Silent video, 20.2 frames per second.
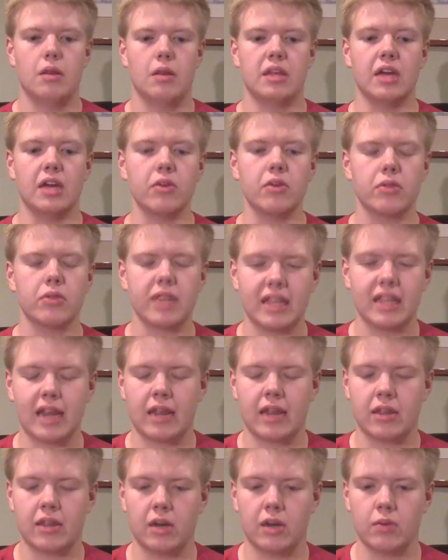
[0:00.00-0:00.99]
The other thing that
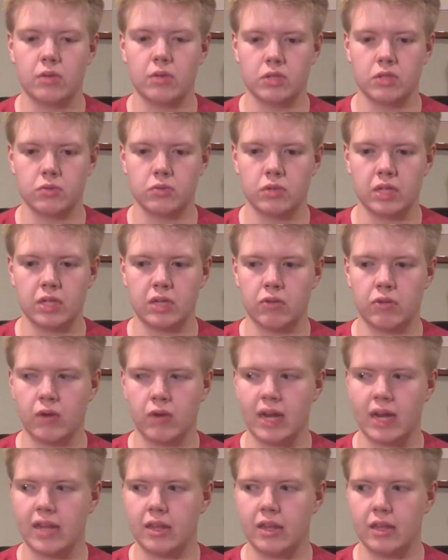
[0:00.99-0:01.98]
I thought was really
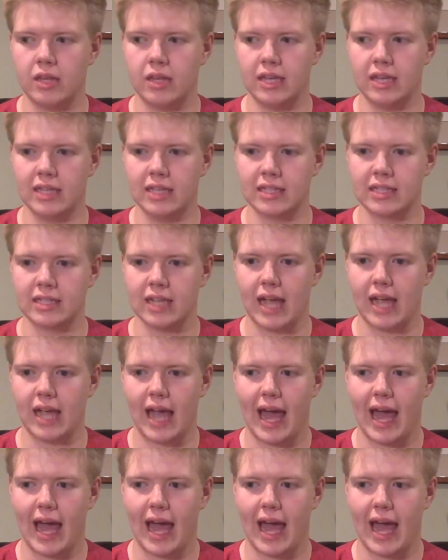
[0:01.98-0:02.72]
great is